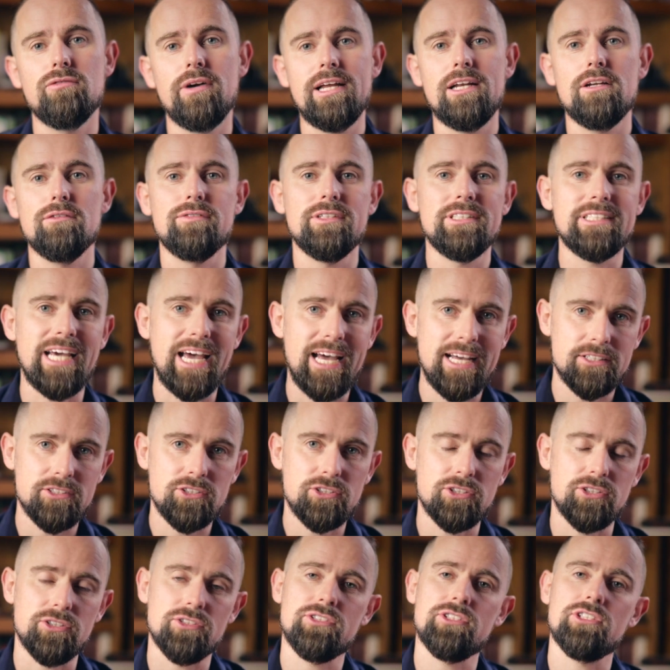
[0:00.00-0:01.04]
relevant
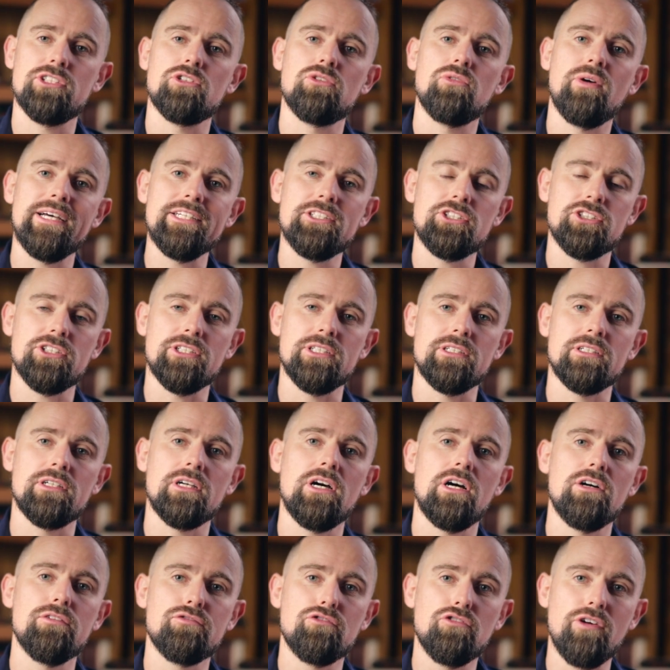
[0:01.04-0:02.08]
answer to the question of